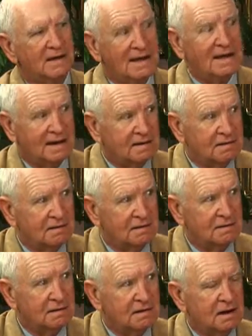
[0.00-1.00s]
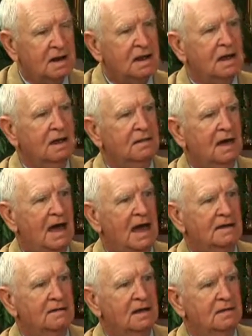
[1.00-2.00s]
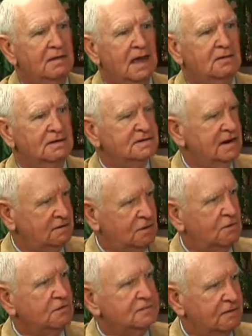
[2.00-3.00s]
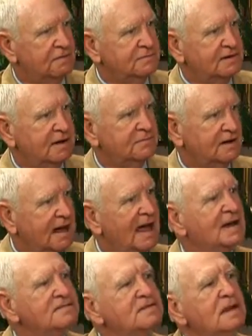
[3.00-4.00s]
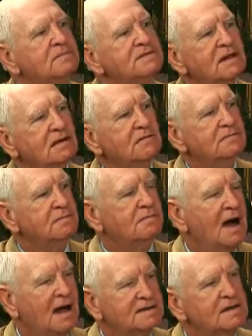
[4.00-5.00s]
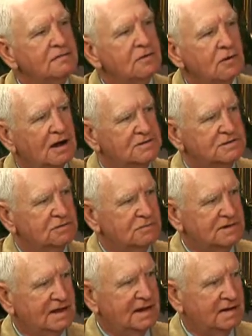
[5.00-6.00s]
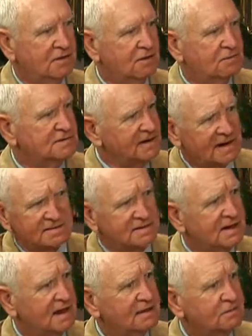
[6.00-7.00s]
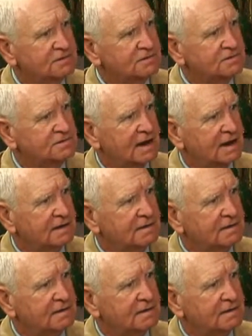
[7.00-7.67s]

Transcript: in that they are to set goals for themselves and ask themselves positive questions to attain the goals. And that's exactly what you're saying.